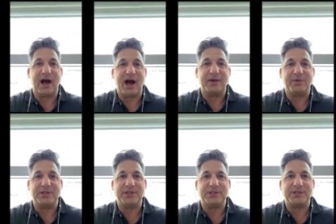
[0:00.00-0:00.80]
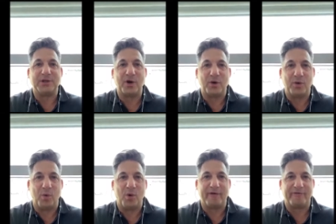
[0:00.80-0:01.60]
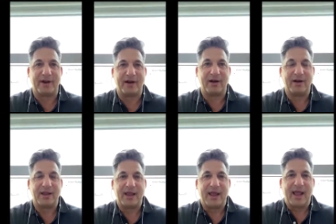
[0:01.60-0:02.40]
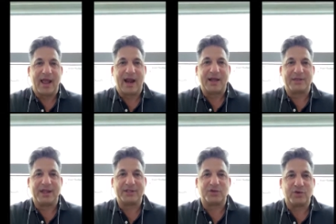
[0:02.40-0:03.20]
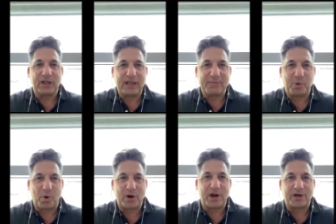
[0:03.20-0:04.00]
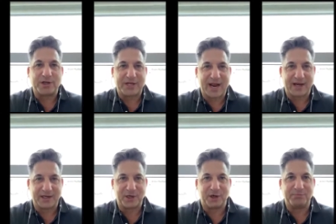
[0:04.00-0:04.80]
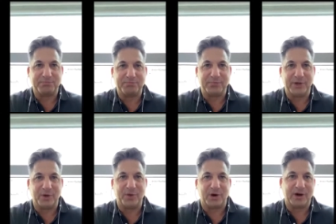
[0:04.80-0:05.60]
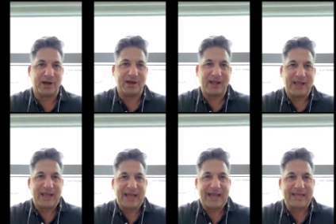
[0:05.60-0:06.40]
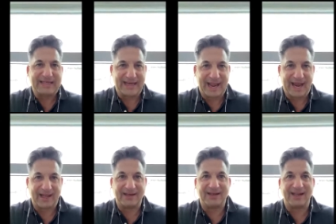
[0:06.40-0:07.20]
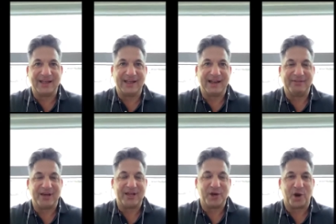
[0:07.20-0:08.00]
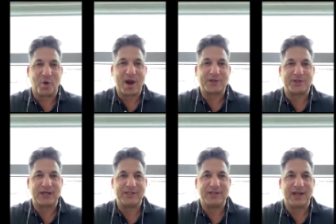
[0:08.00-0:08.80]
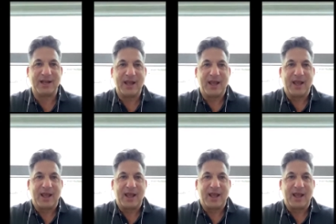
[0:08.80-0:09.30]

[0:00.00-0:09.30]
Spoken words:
jihad, which is total warfare. And I think it's really important to understand, and you were hinting at it even in your question, is that